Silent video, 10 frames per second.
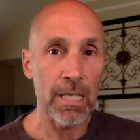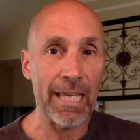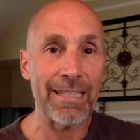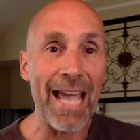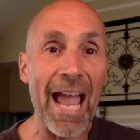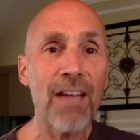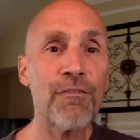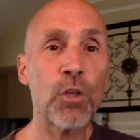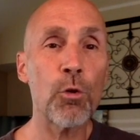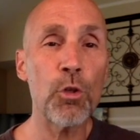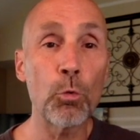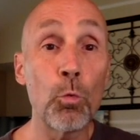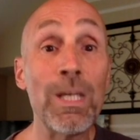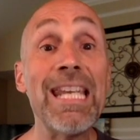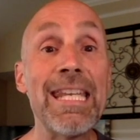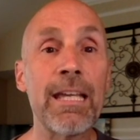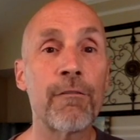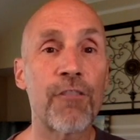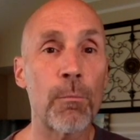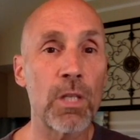And after the reading
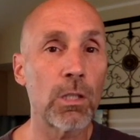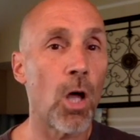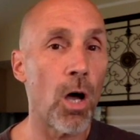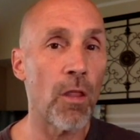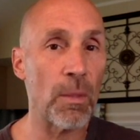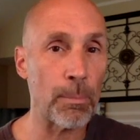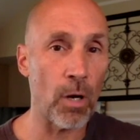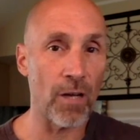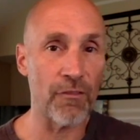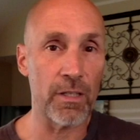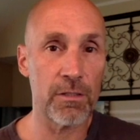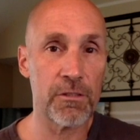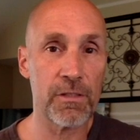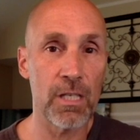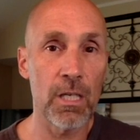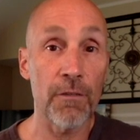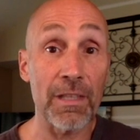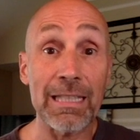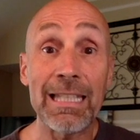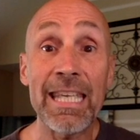from the law and the prophets,
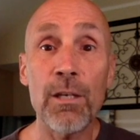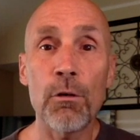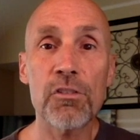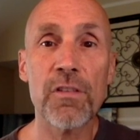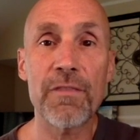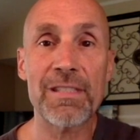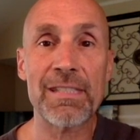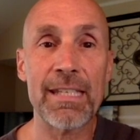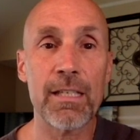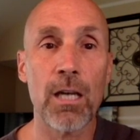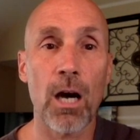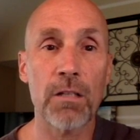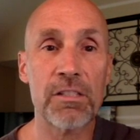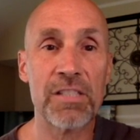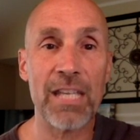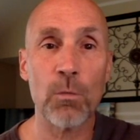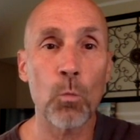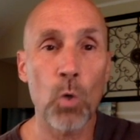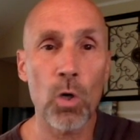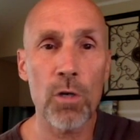the leaders of the synagogue sent
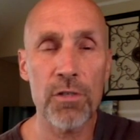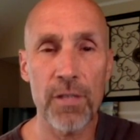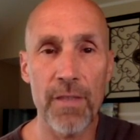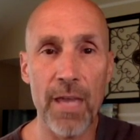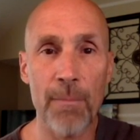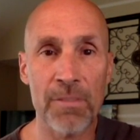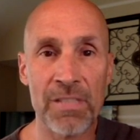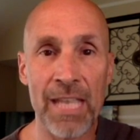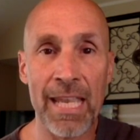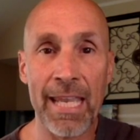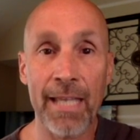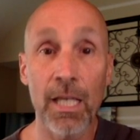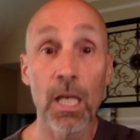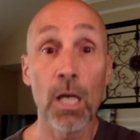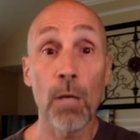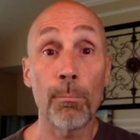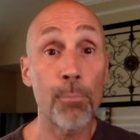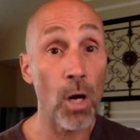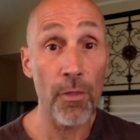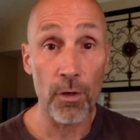word to them, saying,
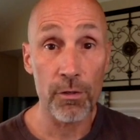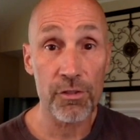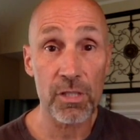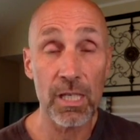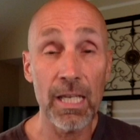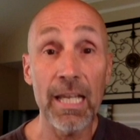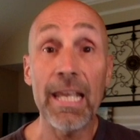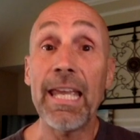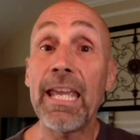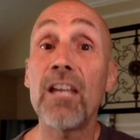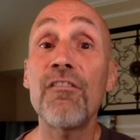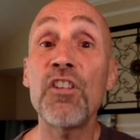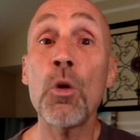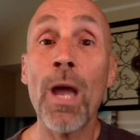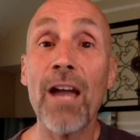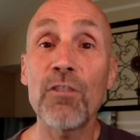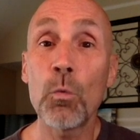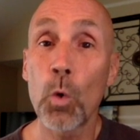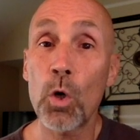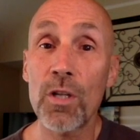Brothers, if you have a
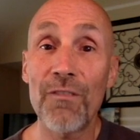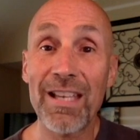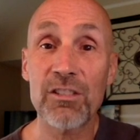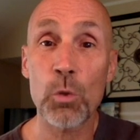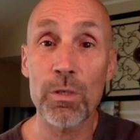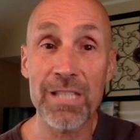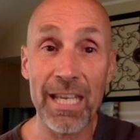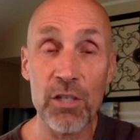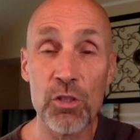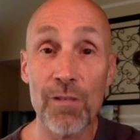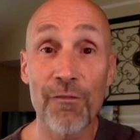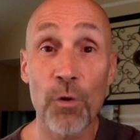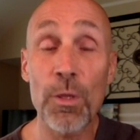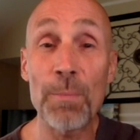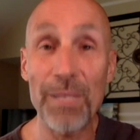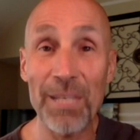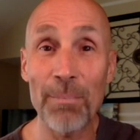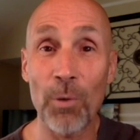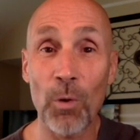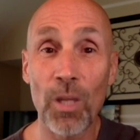word of exhortation for the
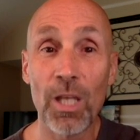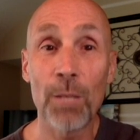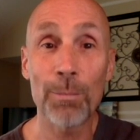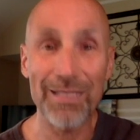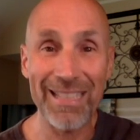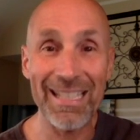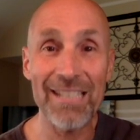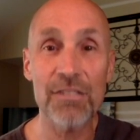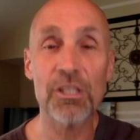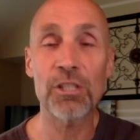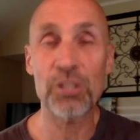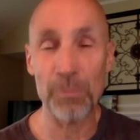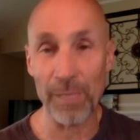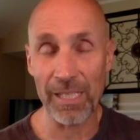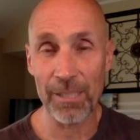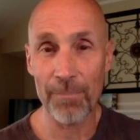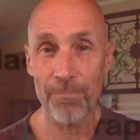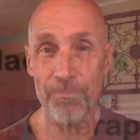people, please speak.